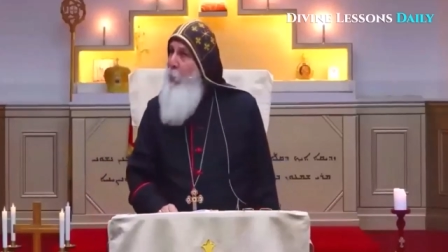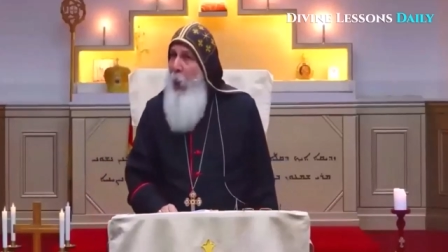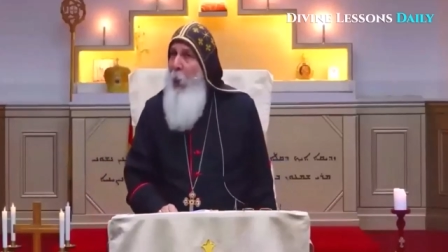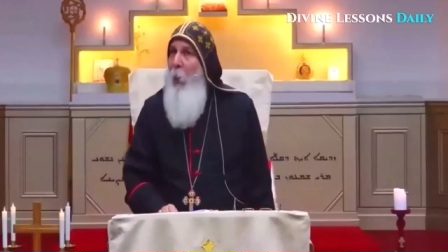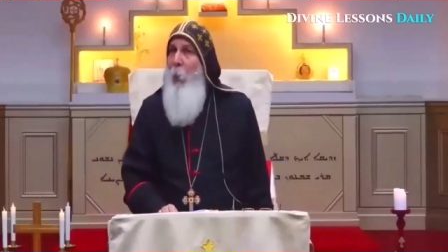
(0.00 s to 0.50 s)

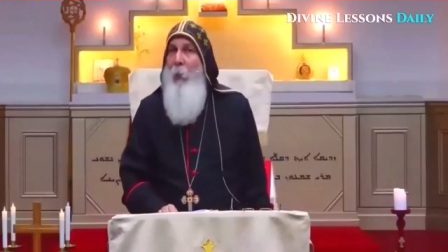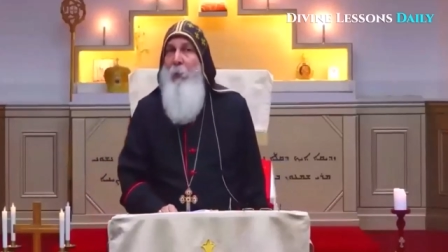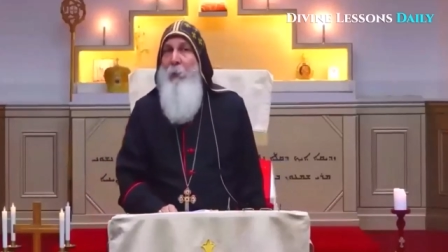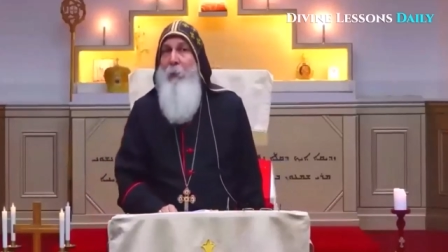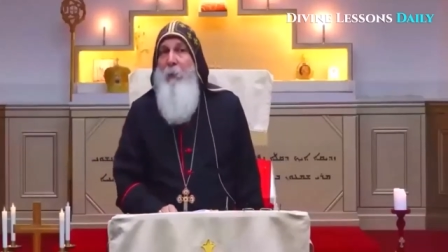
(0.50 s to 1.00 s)
No.
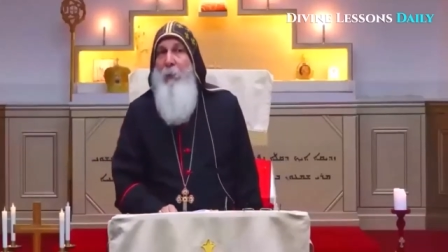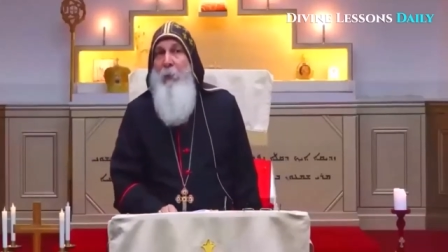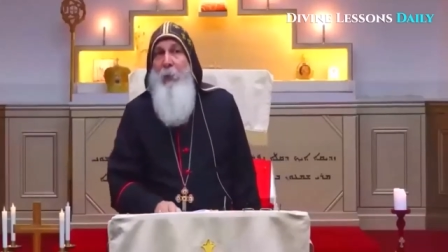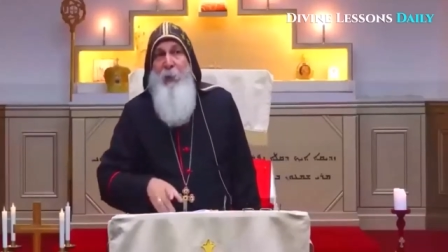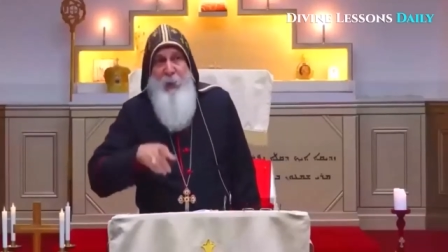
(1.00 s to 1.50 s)

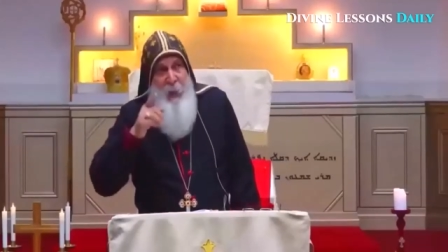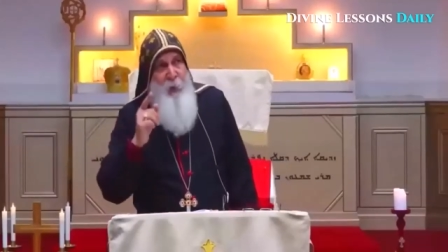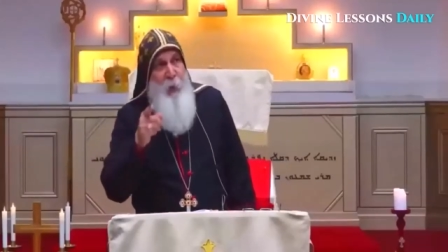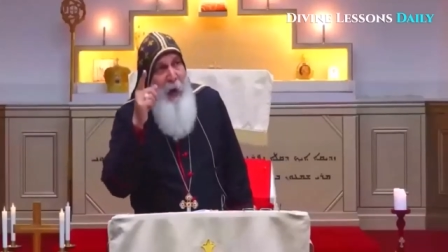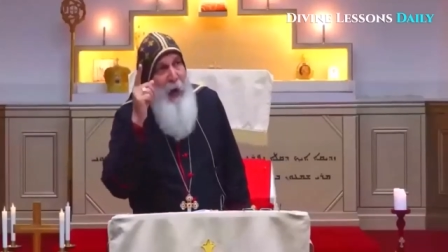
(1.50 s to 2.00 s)

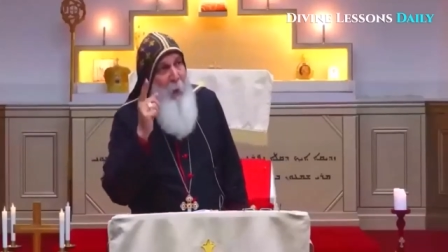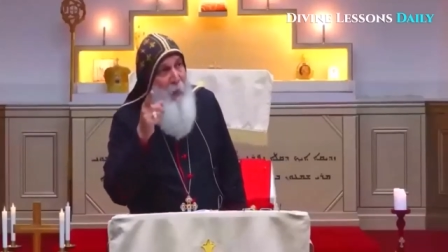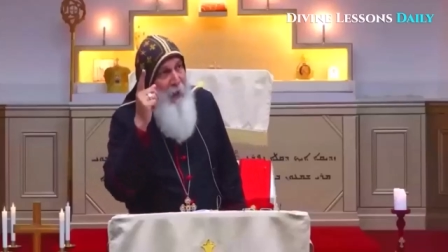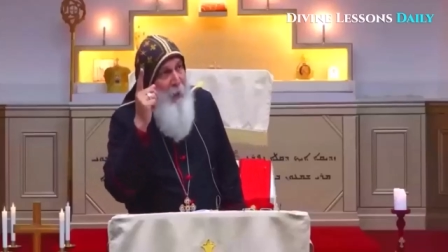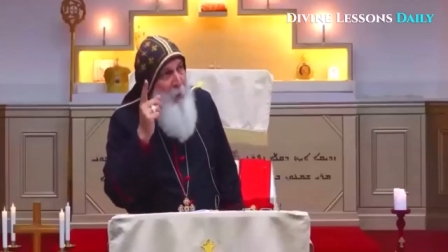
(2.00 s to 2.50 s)
Since you are
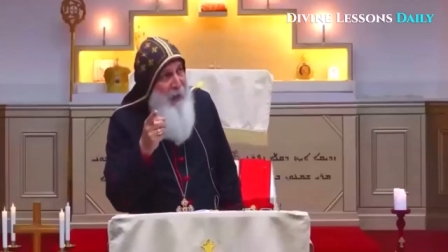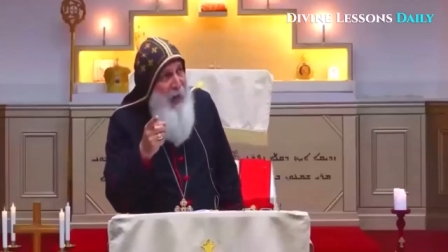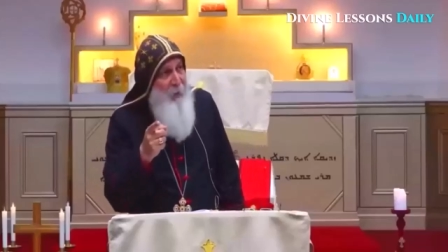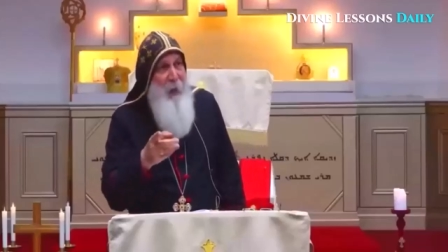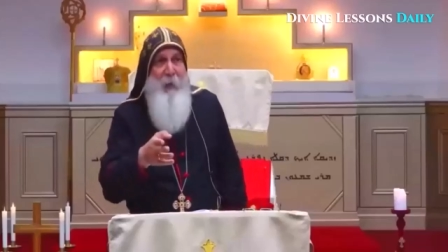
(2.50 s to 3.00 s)
not the
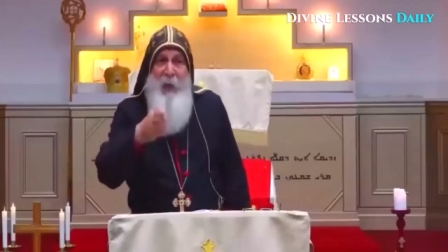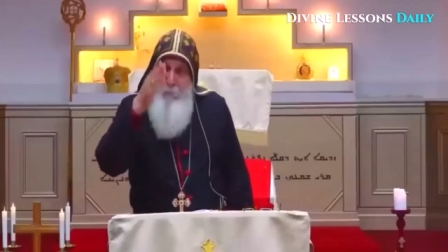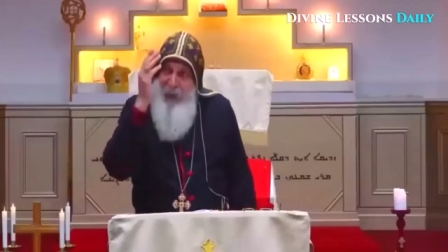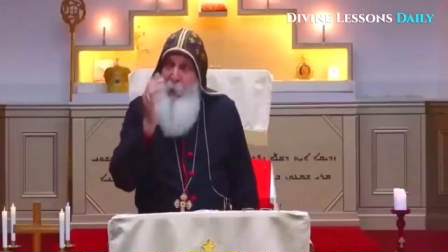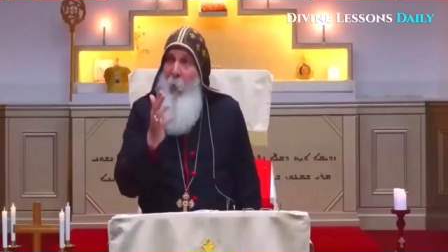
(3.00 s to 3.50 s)
creator, then
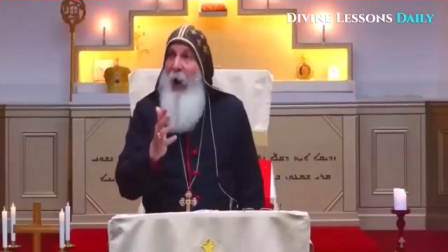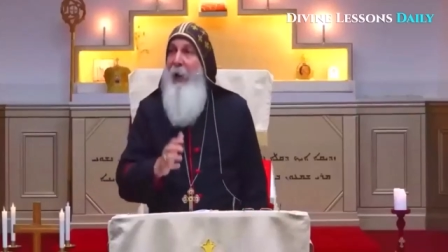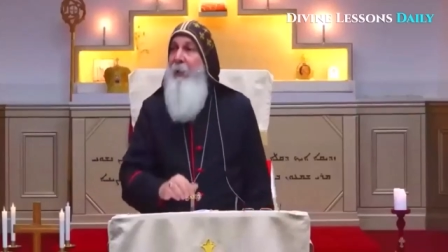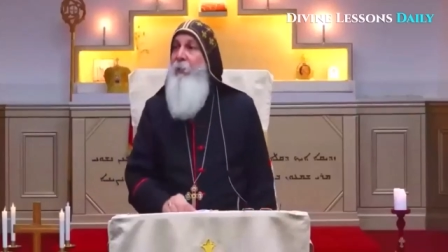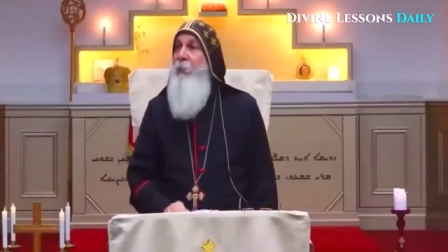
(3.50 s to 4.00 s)
be
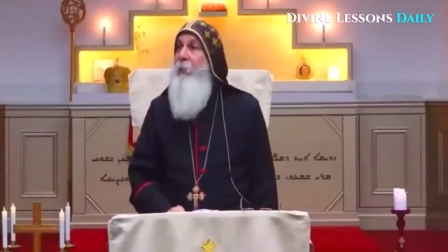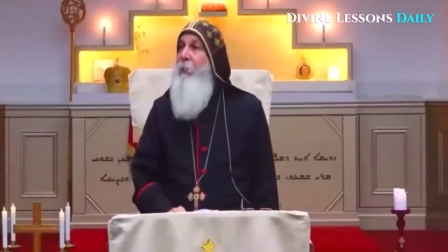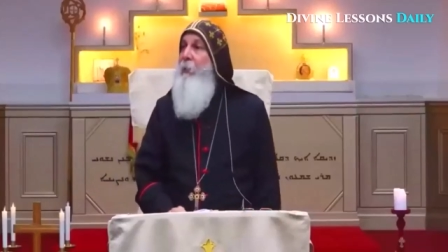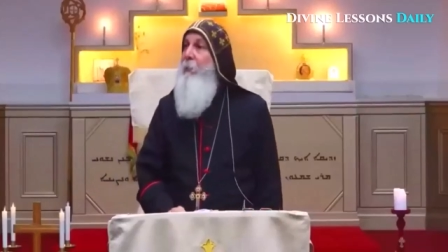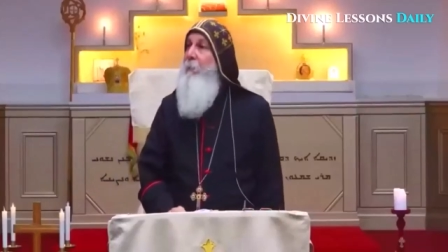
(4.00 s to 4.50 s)
quiet.
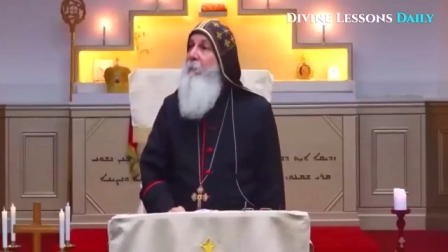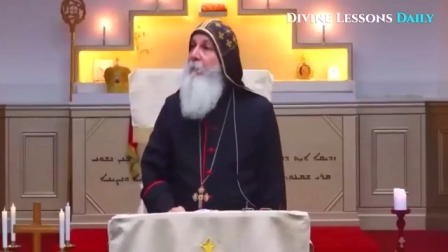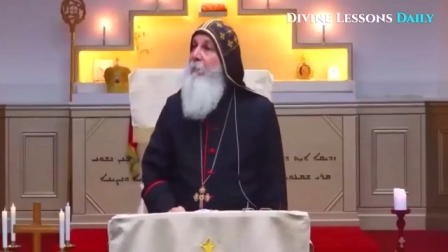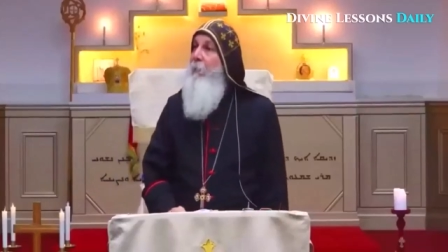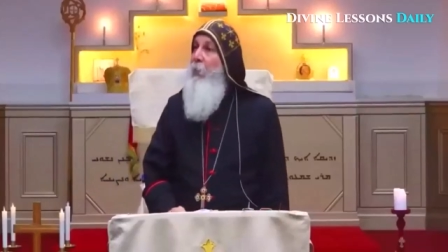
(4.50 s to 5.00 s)

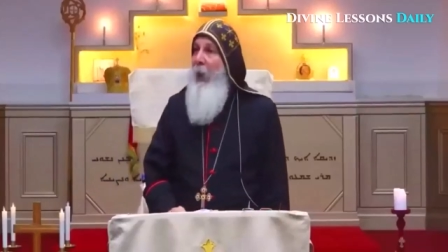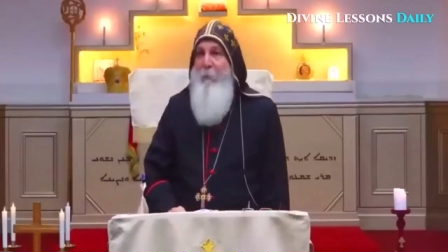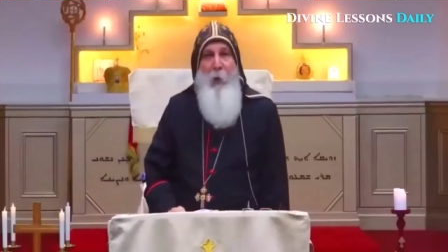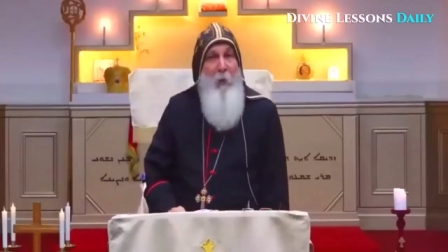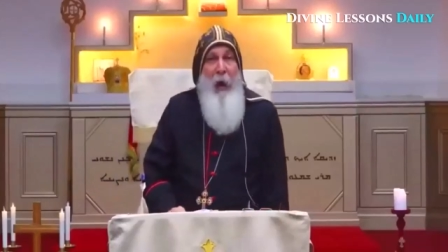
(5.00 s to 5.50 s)
You
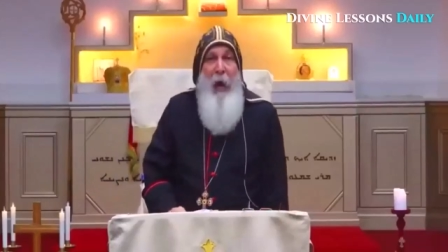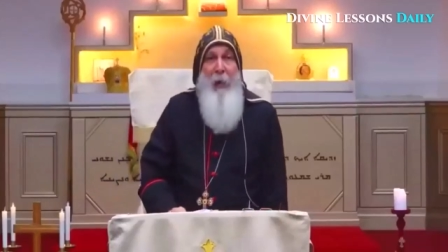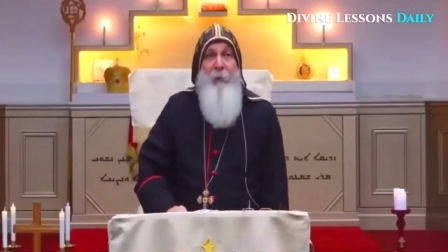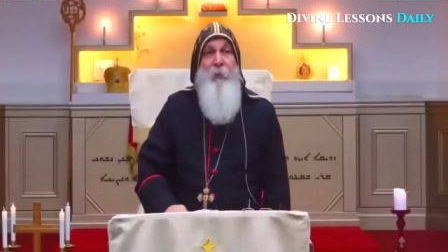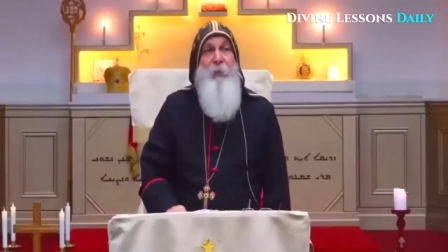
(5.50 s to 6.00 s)
have no
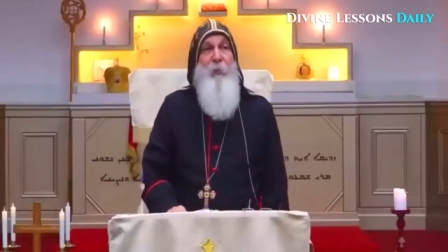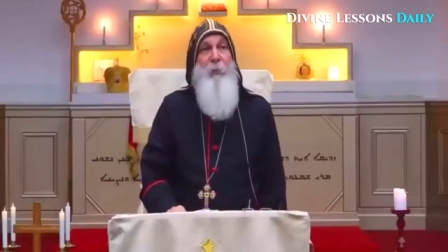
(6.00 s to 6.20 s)
right.